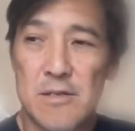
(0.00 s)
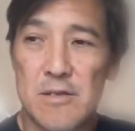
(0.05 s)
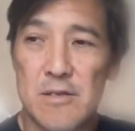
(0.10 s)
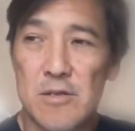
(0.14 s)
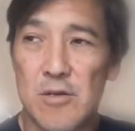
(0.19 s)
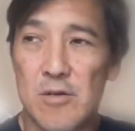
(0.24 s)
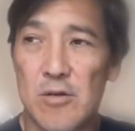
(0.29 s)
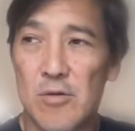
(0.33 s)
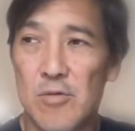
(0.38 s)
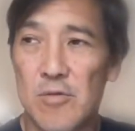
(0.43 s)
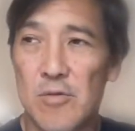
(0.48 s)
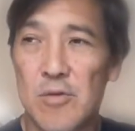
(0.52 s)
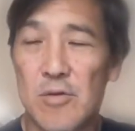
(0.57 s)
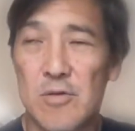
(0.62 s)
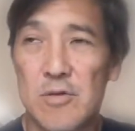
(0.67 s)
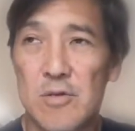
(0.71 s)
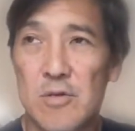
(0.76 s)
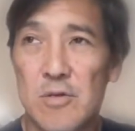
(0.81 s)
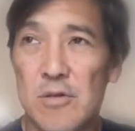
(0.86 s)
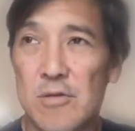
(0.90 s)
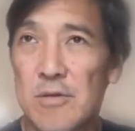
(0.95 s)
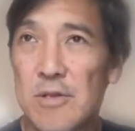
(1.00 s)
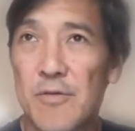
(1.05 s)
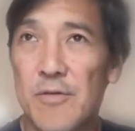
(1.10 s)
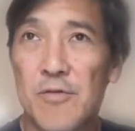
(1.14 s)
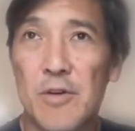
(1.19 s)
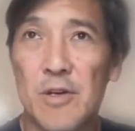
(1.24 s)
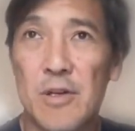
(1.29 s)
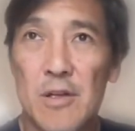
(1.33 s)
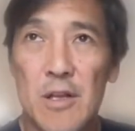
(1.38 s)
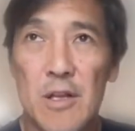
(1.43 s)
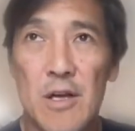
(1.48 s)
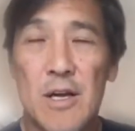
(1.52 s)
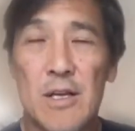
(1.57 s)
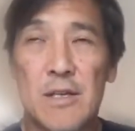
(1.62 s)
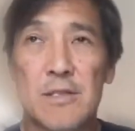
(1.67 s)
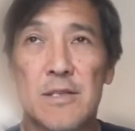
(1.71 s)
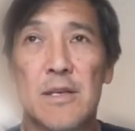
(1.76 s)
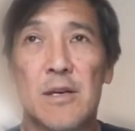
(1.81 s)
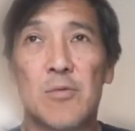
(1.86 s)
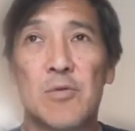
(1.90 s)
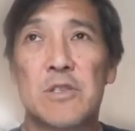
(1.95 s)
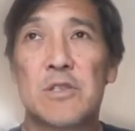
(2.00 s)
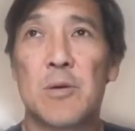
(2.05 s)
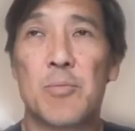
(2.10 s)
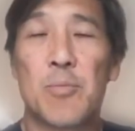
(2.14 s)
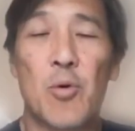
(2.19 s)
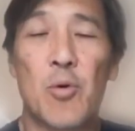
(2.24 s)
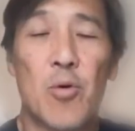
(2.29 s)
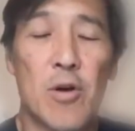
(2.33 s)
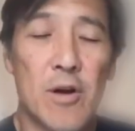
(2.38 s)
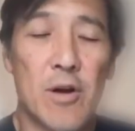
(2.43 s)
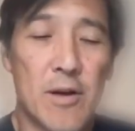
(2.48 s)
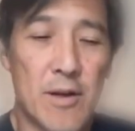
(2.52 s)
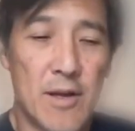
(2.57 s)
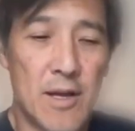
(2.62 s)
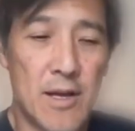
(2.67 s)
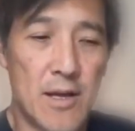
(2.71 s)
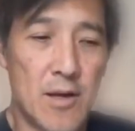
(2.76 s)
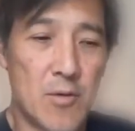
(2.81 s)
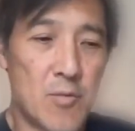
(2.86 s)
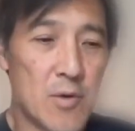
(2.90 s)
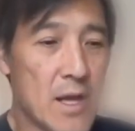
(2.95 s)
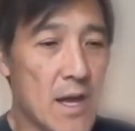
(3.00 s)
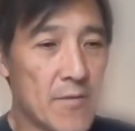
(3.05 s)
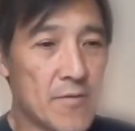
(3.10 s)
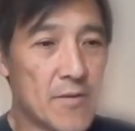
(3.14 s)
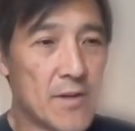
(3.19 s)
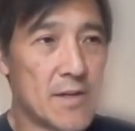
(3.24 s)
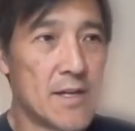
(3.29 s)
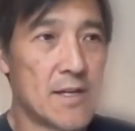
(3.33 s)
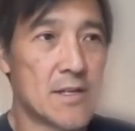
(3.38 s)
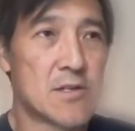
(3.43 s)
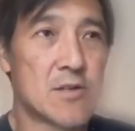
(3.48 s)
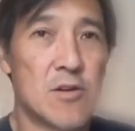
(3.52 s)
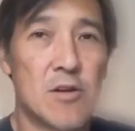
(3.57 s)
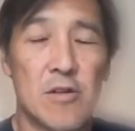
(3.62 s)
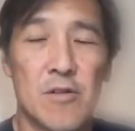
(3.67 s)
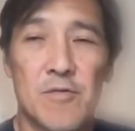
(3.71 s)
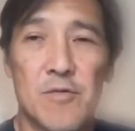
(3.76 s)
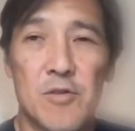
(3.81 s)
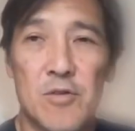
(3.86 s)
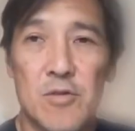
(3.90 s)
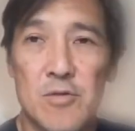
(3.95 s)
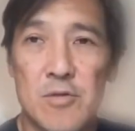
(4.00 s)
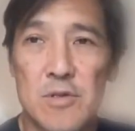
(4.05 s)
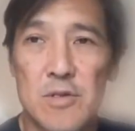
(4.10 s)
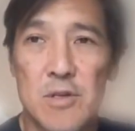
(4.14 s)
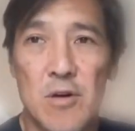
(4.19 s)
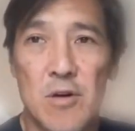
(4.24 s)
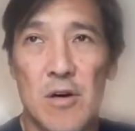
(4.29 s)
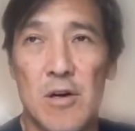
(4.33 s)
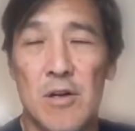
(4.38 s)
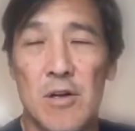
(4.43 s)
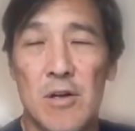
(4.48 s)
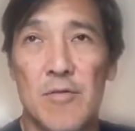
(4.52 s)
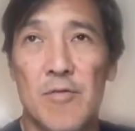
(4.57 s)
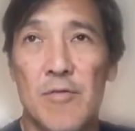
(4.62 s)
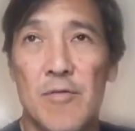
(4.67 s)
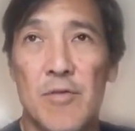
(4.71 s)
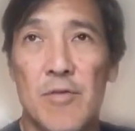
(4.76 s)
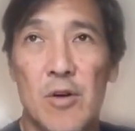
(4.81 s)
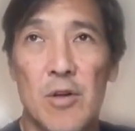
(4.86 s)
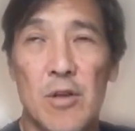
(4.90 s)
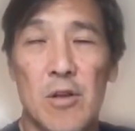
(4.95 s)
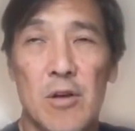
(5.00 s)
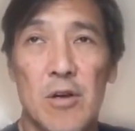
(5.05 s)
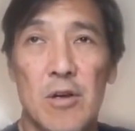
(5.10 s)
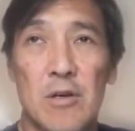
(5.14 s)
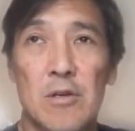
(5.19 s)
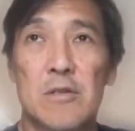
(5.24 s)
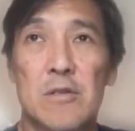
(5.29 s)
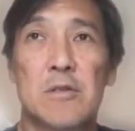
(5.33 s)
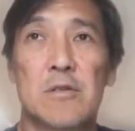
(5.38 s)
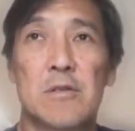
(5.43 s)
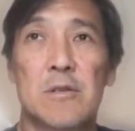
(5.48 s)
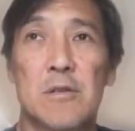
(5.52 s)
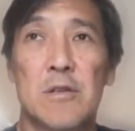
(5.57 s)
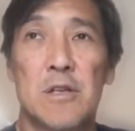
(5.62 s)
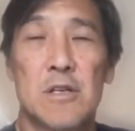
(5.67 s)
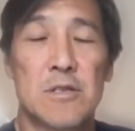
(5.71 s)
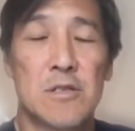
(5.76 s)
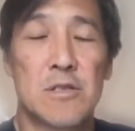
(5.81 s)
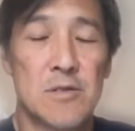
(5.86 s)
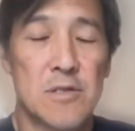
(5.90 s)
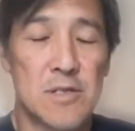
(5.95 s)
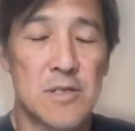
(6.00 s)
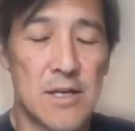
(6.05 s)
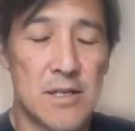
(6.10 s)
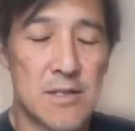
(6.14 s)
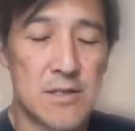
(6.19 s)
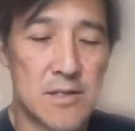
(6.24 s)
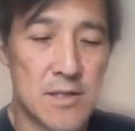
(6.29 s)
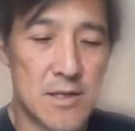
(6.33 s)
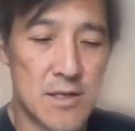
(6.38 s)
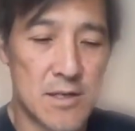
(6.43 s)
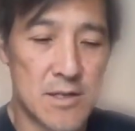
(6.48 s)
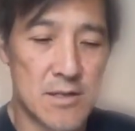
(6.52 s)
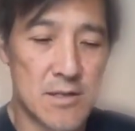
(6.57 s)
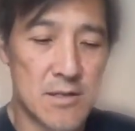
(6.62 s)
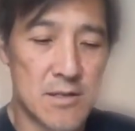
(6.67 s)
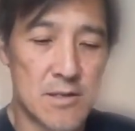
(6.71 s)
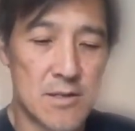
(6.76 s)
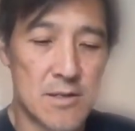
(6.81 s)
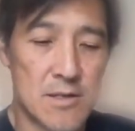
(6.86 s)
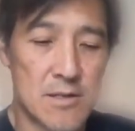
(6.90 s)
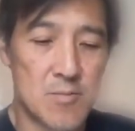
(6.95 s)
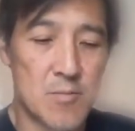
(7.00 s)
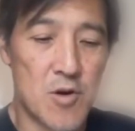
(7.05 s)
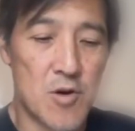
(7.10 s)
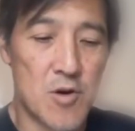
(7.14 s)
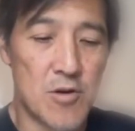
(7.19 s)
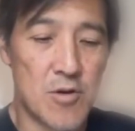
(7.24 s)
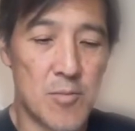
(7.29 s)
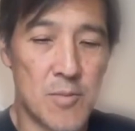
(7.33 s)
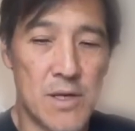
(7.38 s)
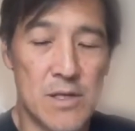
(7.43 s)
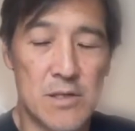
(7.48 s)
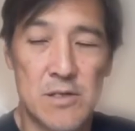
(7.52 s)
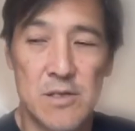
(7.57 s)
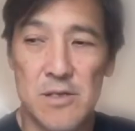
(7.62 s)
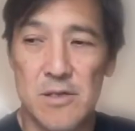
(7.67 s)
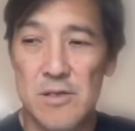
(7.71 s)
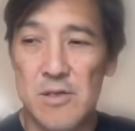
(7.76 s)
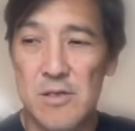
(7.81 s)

So those are different clients that we support, and we have to test all of those on very large cluster sets, as Mario mentioned.